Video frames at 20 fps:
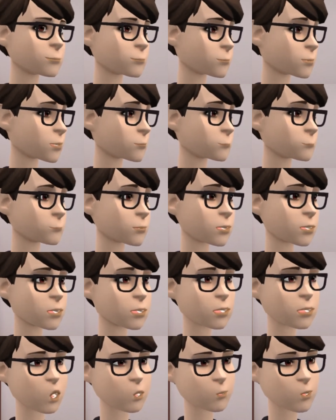You didn't
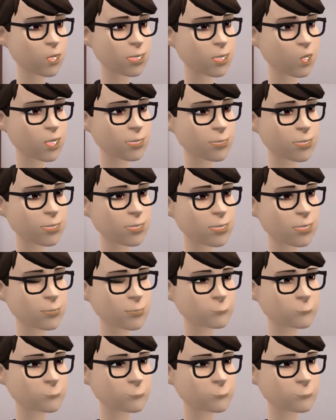even have a voice yet,